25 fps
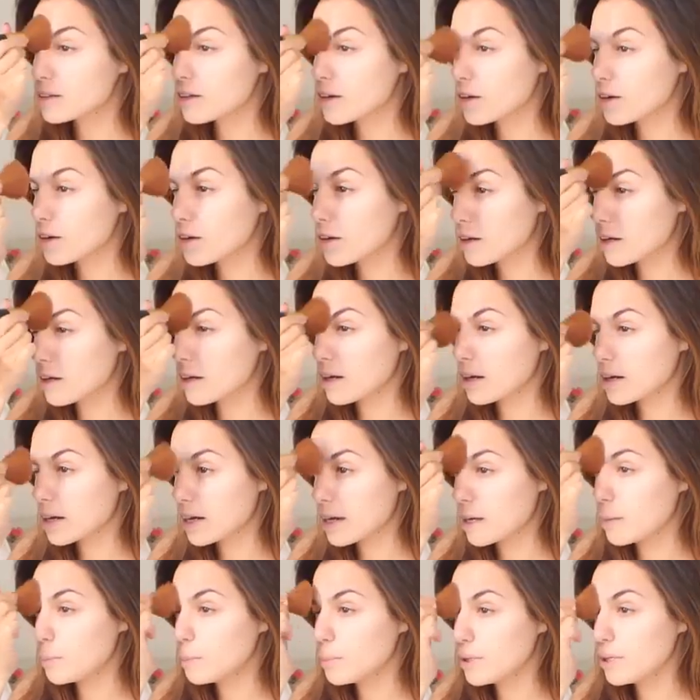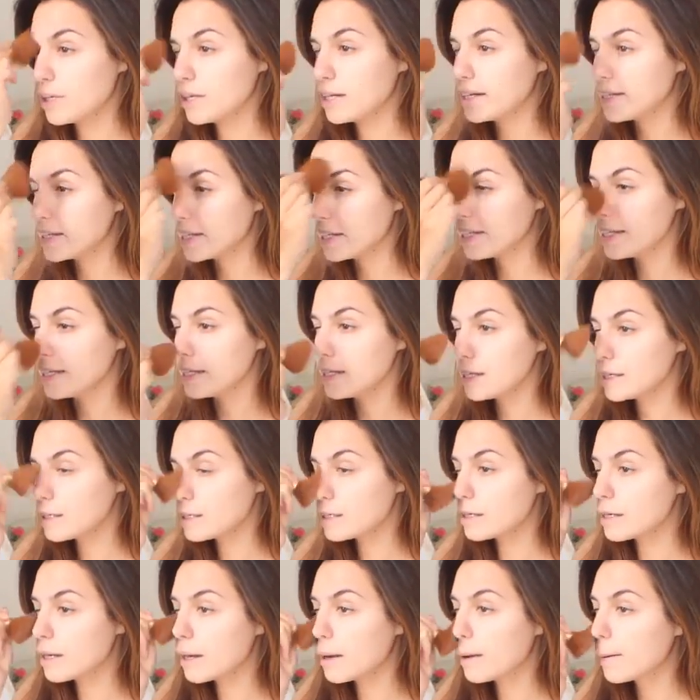so I'm gonna put it
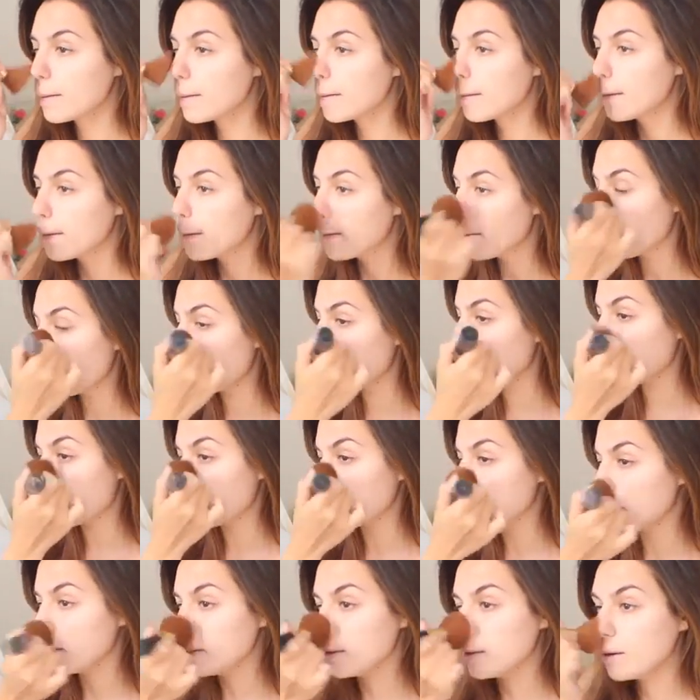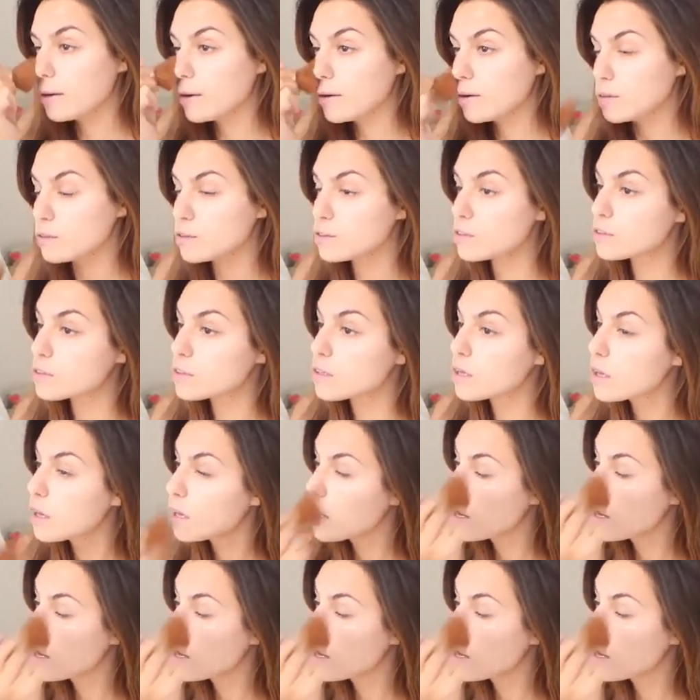here on my nose.